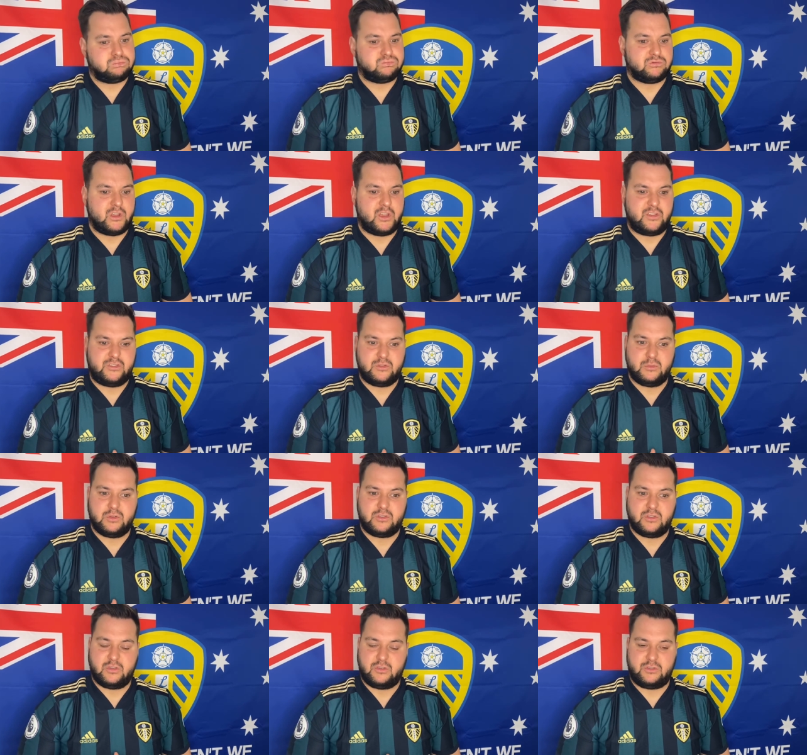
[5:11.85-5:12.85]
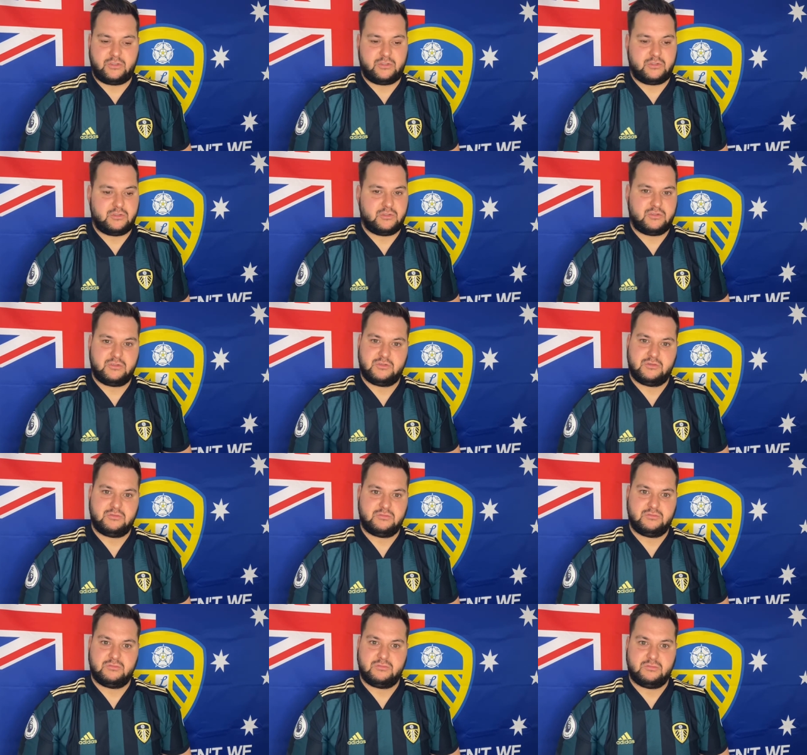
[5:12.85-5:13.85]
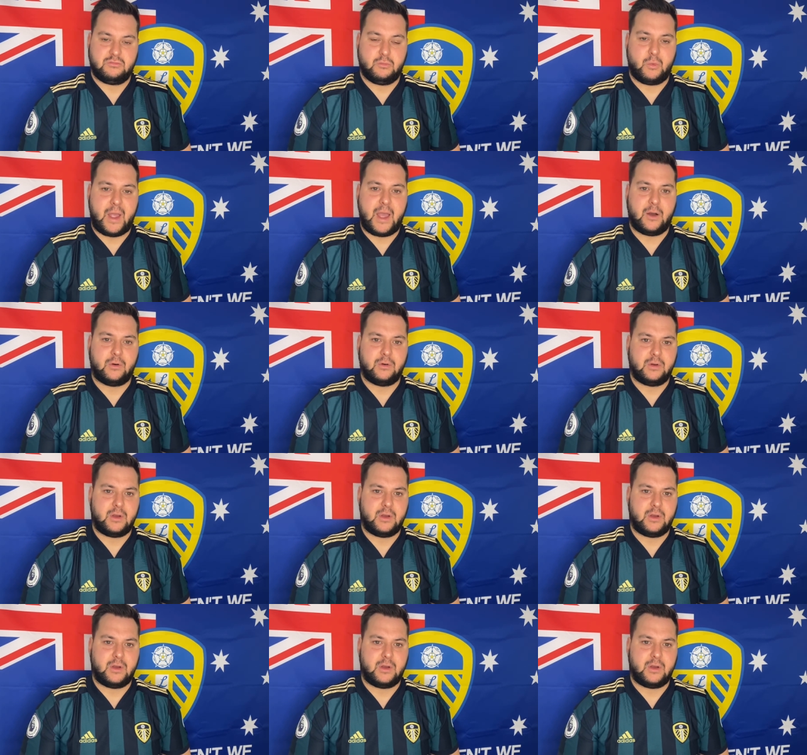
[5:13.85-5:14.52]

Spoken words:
Leicester were just, wow.